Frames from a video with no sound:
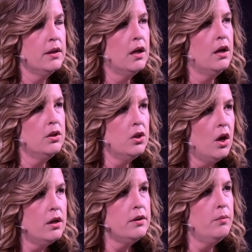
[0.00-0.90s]

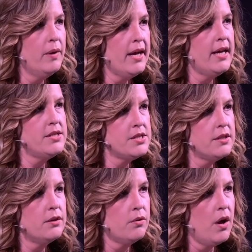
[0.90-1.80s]
along the way to
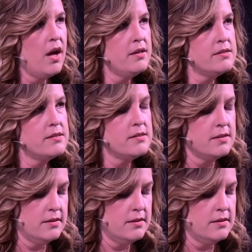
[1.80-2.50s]
the cross?